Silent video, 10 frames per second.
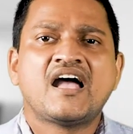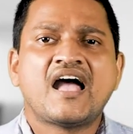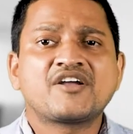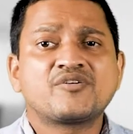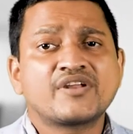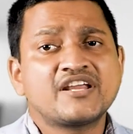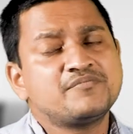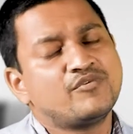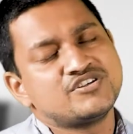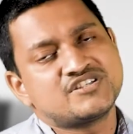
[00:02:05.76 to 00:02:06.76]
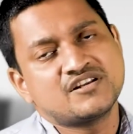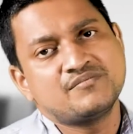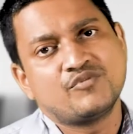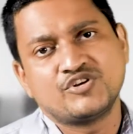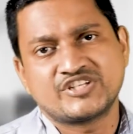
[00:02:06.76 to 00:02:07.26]
accurate moisture
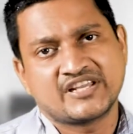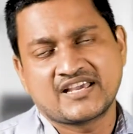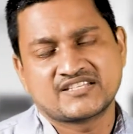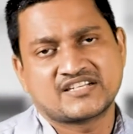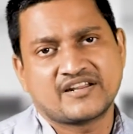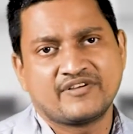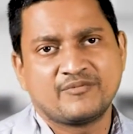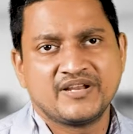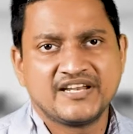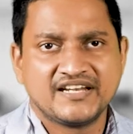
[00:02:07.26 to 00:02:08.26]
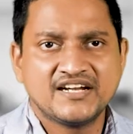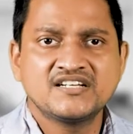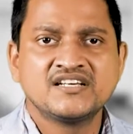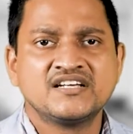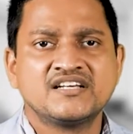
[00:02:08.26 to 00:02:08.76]
monitoring etc. will be
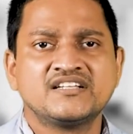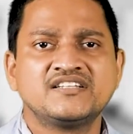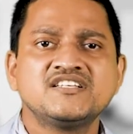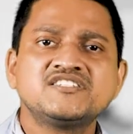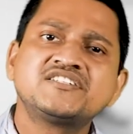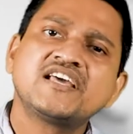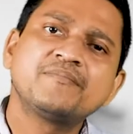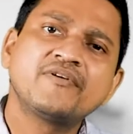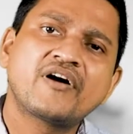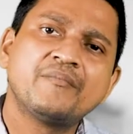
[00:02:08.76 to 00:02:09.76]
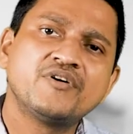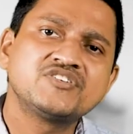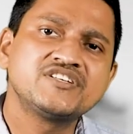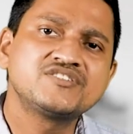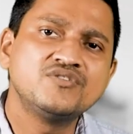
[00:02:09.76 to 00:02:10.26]
needed. This type of
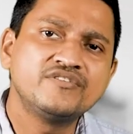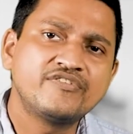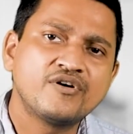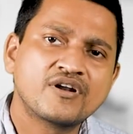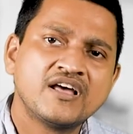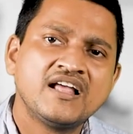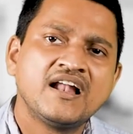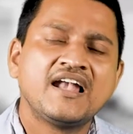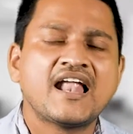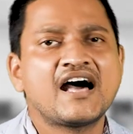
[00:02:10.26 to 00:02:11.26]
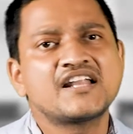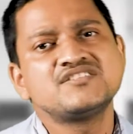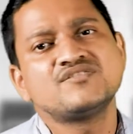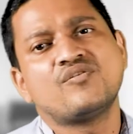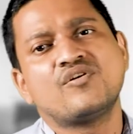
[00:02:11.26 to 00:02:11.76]
compost is good for
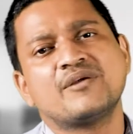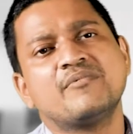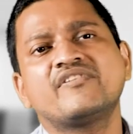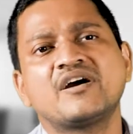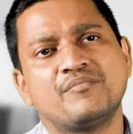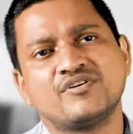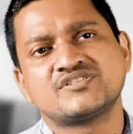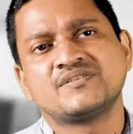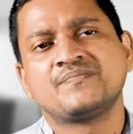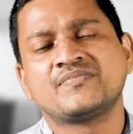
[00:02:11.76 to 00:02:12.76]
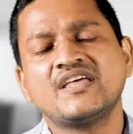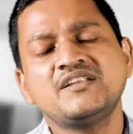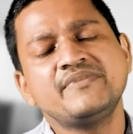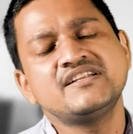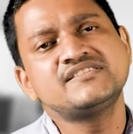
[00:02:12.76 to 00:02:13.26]
large volume of compost.
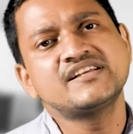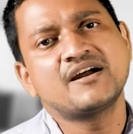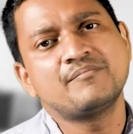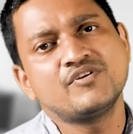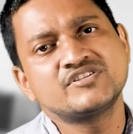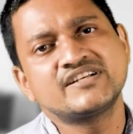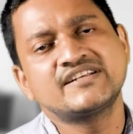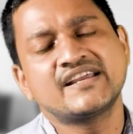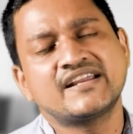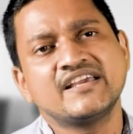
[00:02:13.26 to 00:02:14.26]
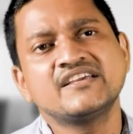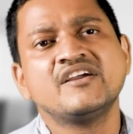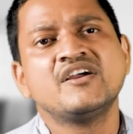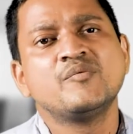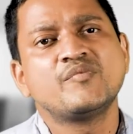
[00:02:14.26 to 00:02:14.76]
That means the composting technique
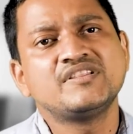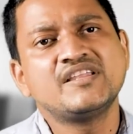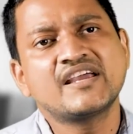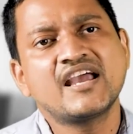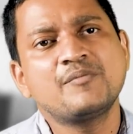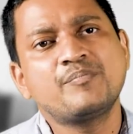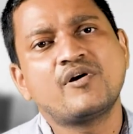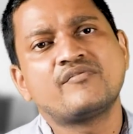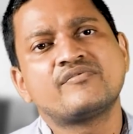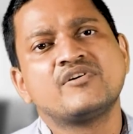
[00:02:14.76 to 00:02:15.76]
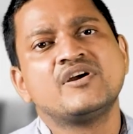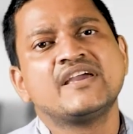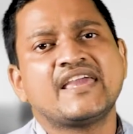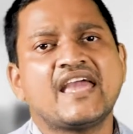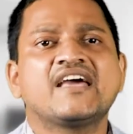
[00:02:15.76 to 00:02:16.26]
with the help of
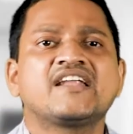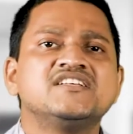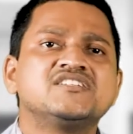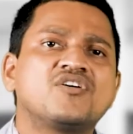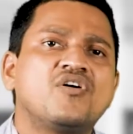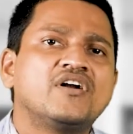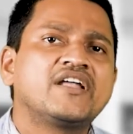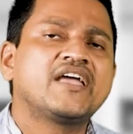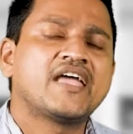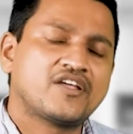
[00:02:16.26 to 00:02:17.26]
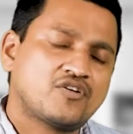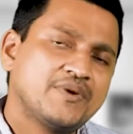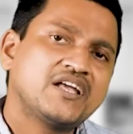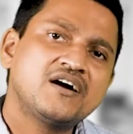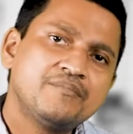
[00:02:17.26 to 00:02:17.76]
air is called
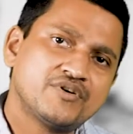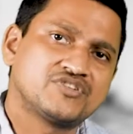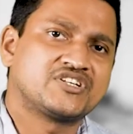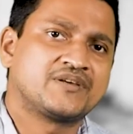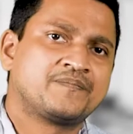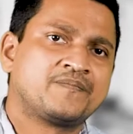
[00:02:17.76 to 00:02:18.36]
aerobic composting,